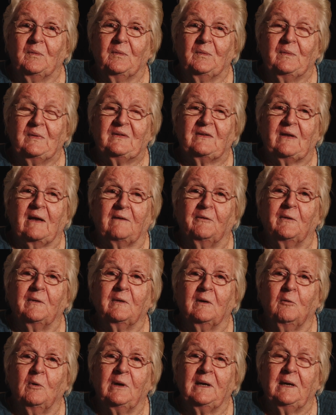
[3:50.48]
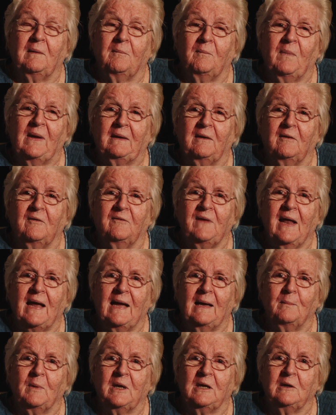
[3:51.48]
suffered quite a bit of
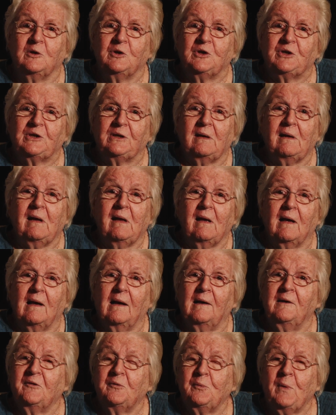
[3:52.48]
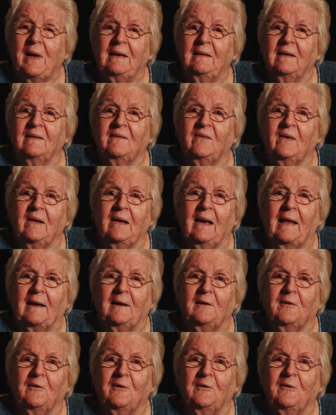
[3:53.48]
damage as well as the
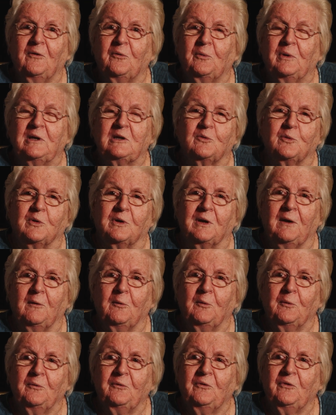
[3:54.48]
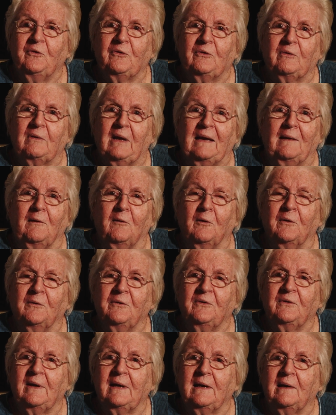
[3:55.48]
lighters which were used in
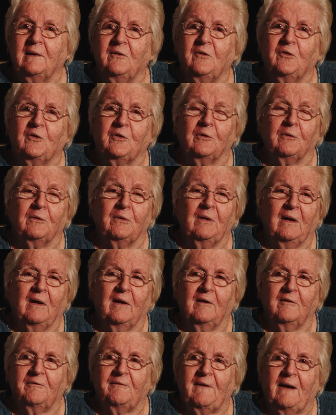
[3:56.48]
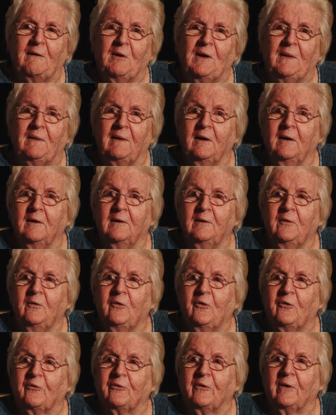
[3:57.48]
those days to ferry the
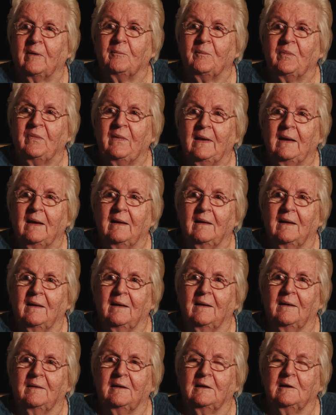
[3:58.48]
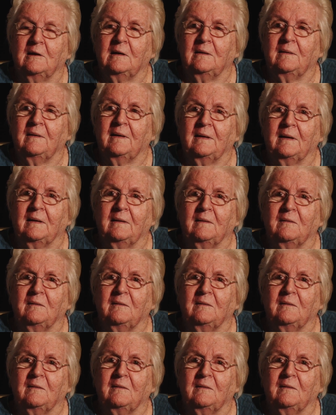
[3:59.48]
goods from the,